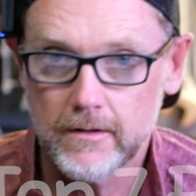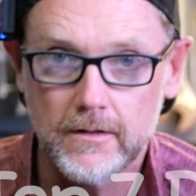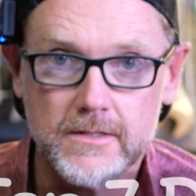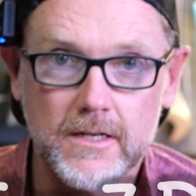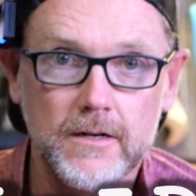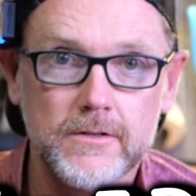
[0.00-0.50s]
right,
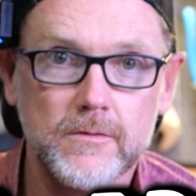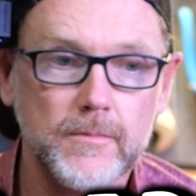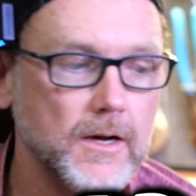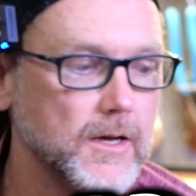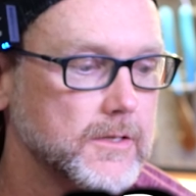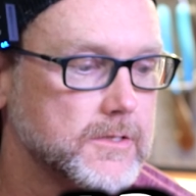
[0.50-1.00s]
let's get into
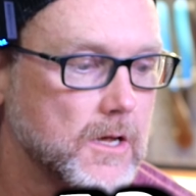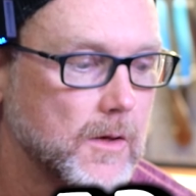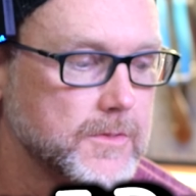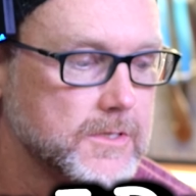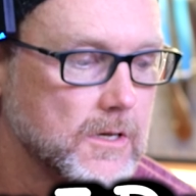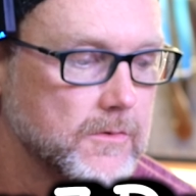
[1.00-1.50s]
my
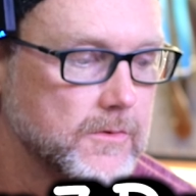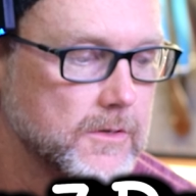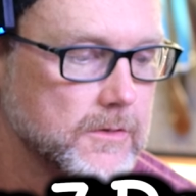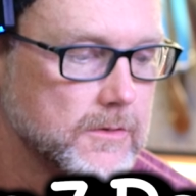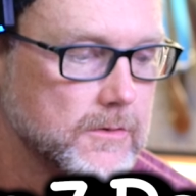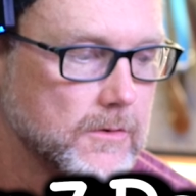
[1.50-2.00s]
top
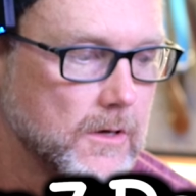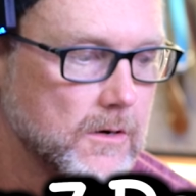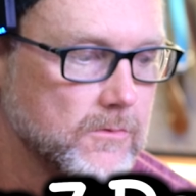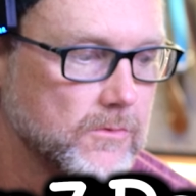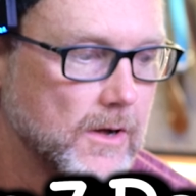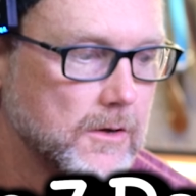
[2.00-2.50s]
7 kind
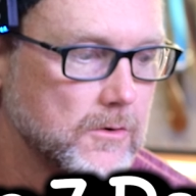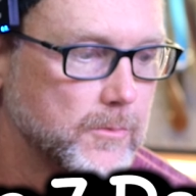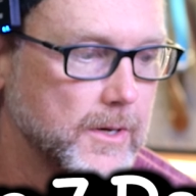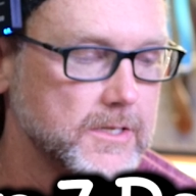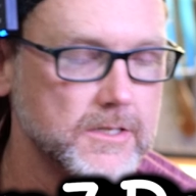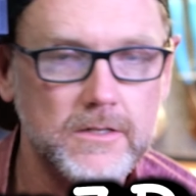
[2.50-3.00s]
of router
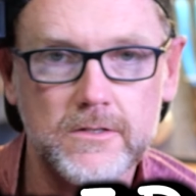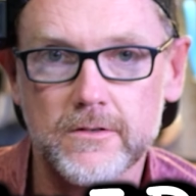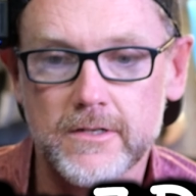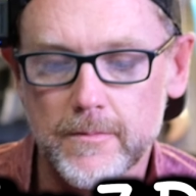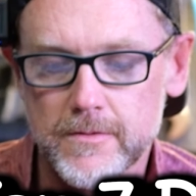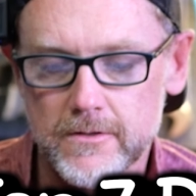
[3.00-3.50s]
basics or
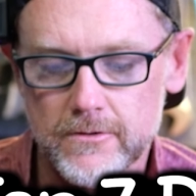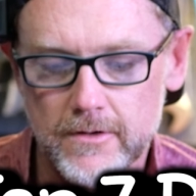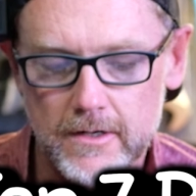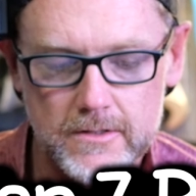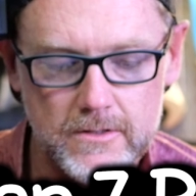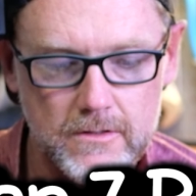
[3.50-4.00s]
tips and
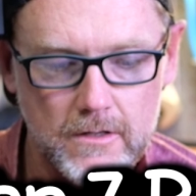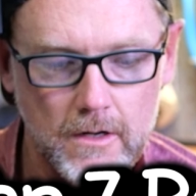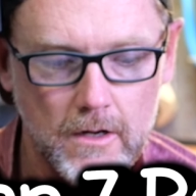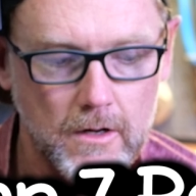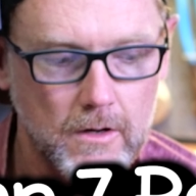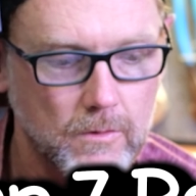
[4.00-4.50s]
tricks.
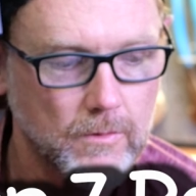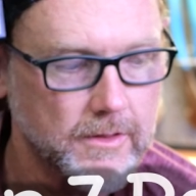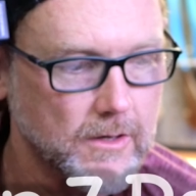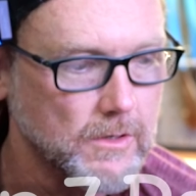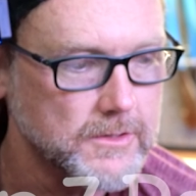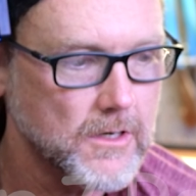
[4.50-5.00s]
One
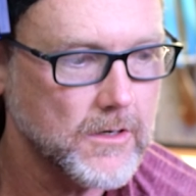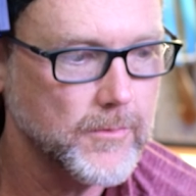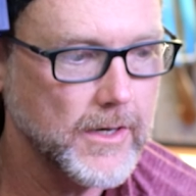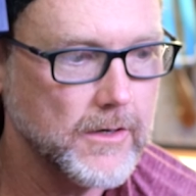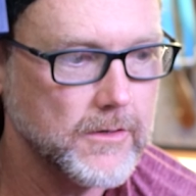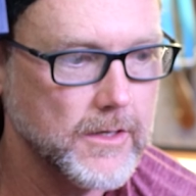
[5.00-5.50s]
thing I want to talk
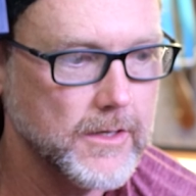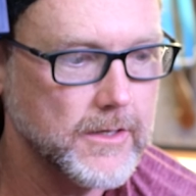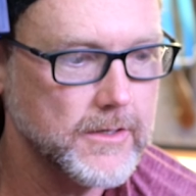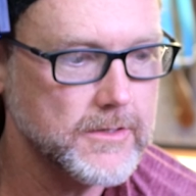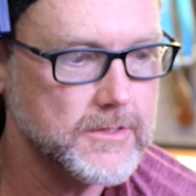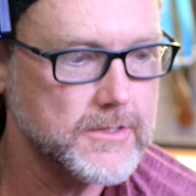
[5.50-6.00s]
about
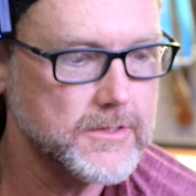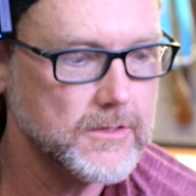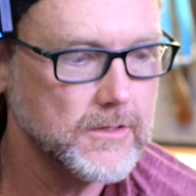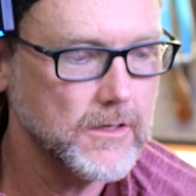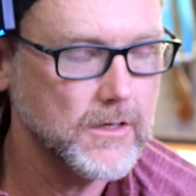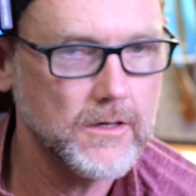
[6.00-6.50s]
is
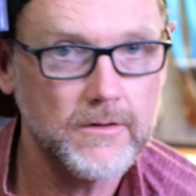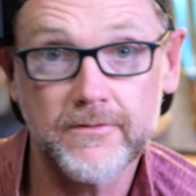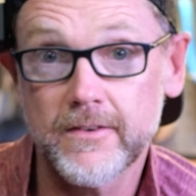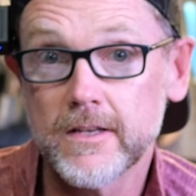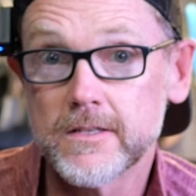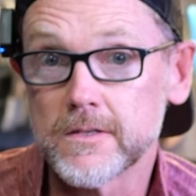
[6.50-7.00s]

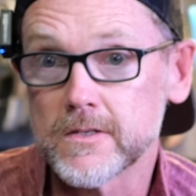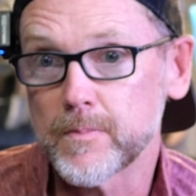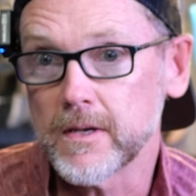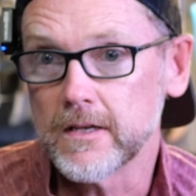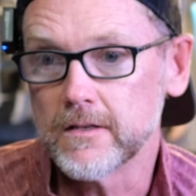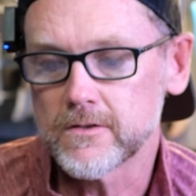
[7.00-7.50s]
feeds and
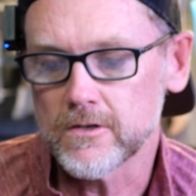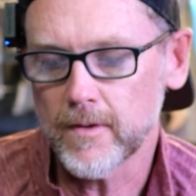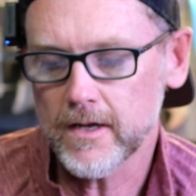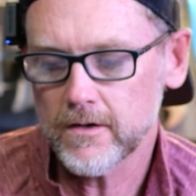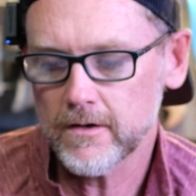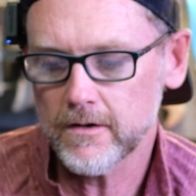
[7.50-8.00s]
speeds. So you
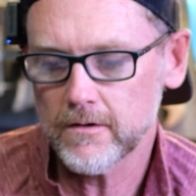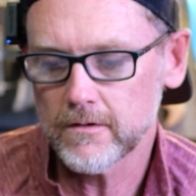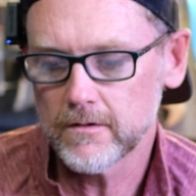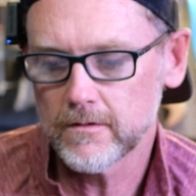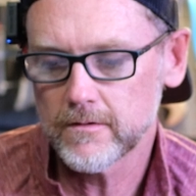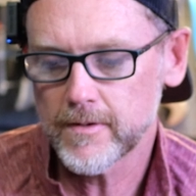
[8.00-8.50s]
might
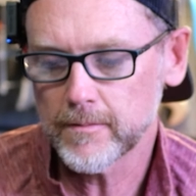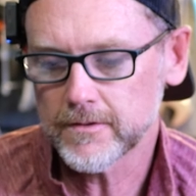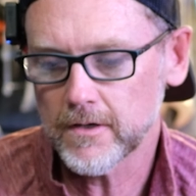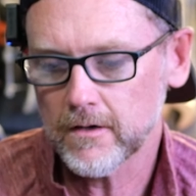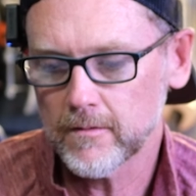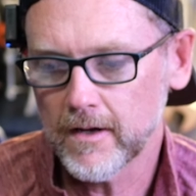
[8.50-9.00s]
hear people
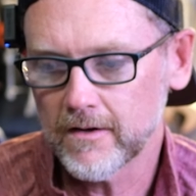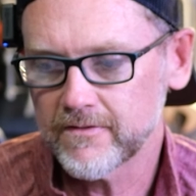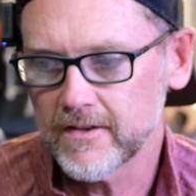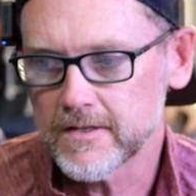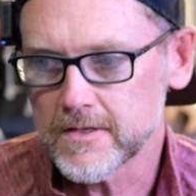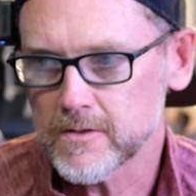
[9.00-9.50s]
talk about
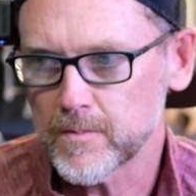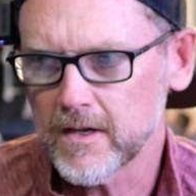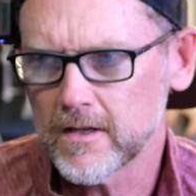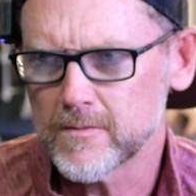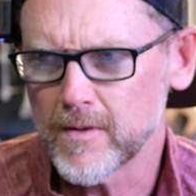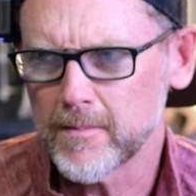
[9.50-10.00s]
feeds and
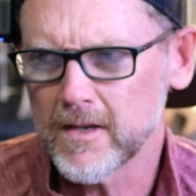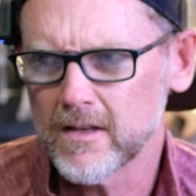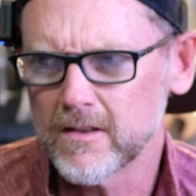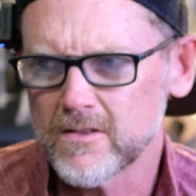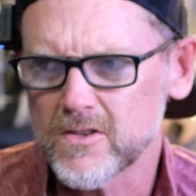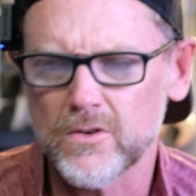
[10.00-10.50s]
speeds, maybe
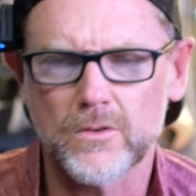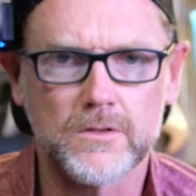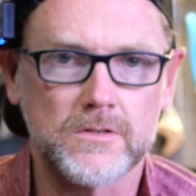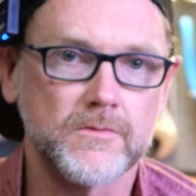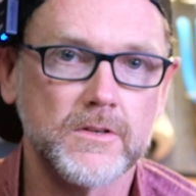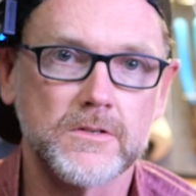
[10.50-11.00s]
in
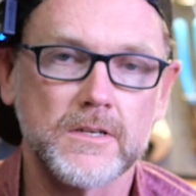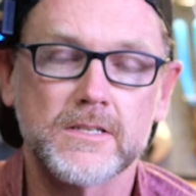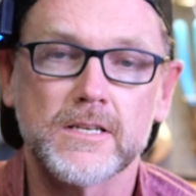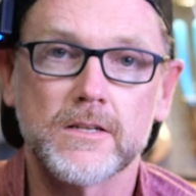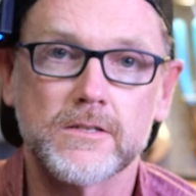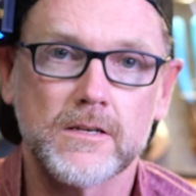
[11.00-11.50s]
circles of using
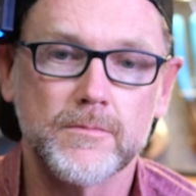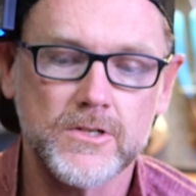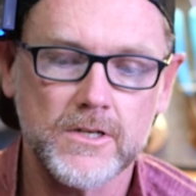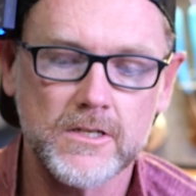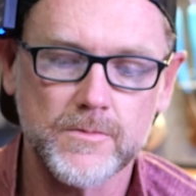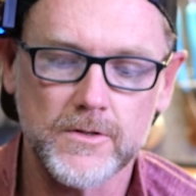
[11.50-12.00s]
CNC
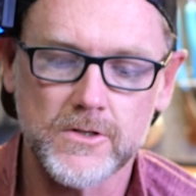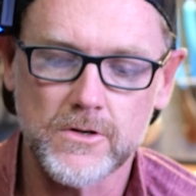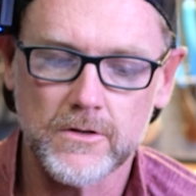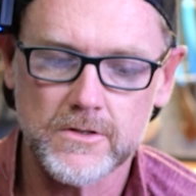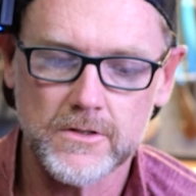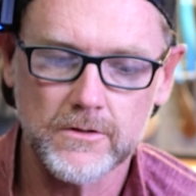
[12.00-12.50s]
machines, but you
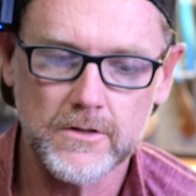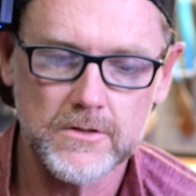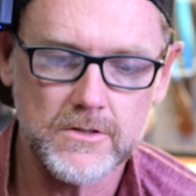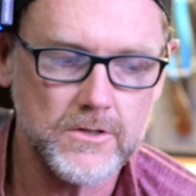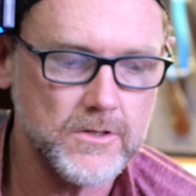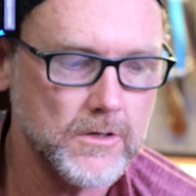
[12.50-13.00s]
can still
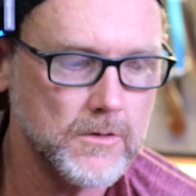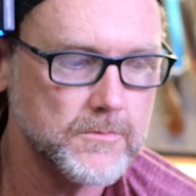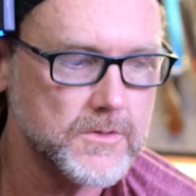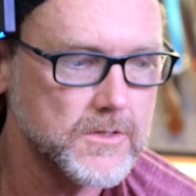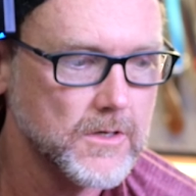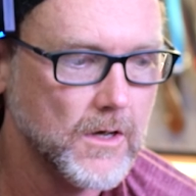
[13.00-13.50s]
use the
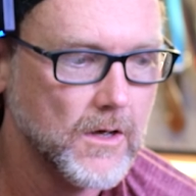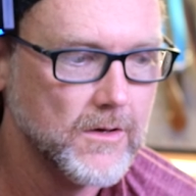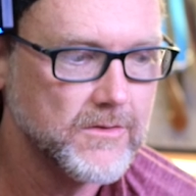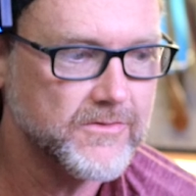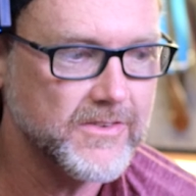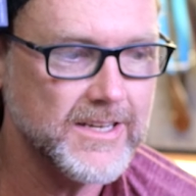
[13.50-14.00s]
terms
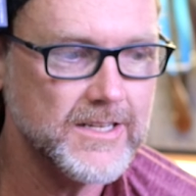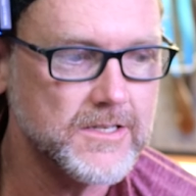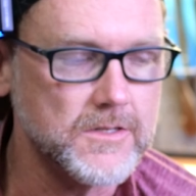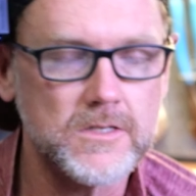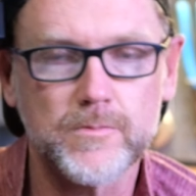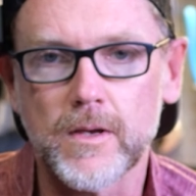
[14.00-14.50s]
feeds
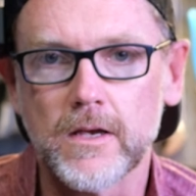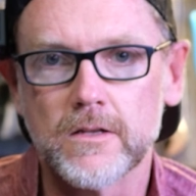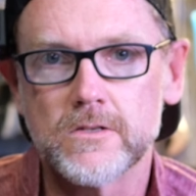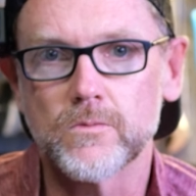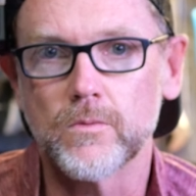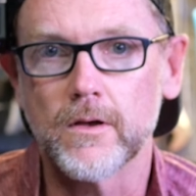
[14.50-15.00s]
and
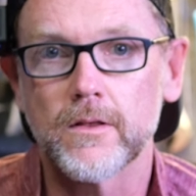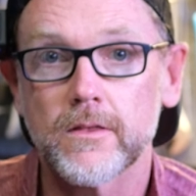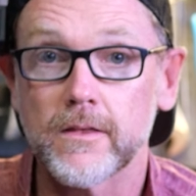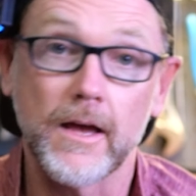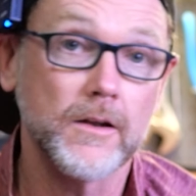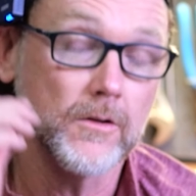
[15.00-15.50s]
speeds
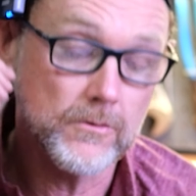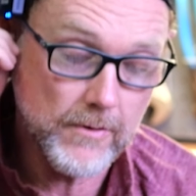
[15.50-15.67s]
with handheld